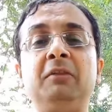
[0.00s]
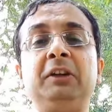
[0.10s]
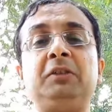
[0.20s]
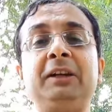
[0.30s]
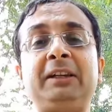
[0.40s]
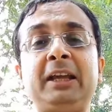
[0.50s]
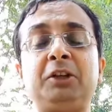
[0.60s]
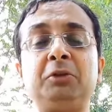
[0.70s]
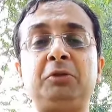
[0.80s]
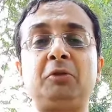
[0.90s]
which will
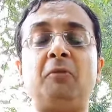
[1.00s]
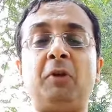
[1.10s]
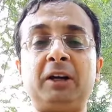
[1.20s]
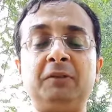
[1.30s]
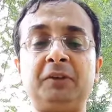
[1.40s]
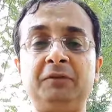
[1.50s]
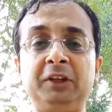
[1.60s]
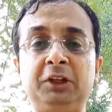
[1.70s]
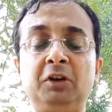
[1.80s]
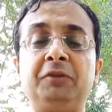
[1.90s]
take you to a wonderful
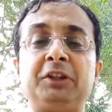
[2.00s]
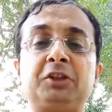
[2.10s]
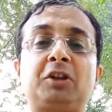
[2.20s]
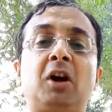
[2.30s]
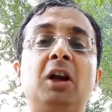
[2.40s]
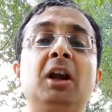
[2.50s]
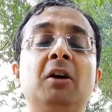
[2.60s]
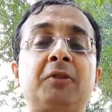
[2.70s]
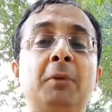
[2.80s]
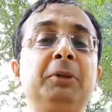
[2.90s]
video, which is called
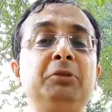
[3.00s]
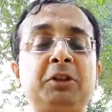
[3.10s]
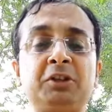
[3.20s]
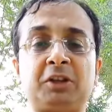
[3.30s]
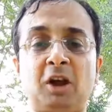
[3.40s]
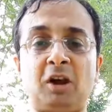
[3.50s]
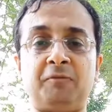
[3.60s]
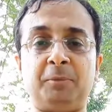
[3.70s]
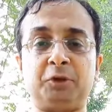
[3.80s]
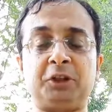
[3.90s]
From Newton's Law
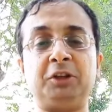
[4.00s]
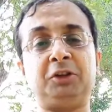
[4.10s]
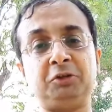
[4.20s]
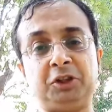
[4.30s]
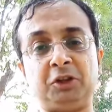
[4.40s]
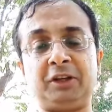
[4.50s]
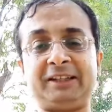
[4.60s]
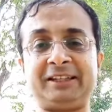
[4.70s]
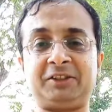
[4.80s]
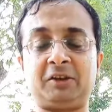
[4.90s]
of Motion to
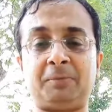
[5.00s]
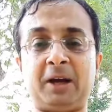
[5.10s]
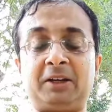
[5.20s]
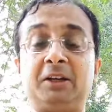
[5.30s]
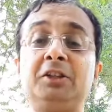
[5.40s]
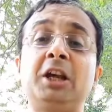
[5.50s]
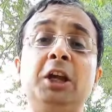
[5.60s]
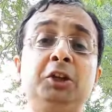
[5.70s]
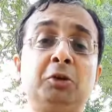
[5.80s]
Geodesics of Particles.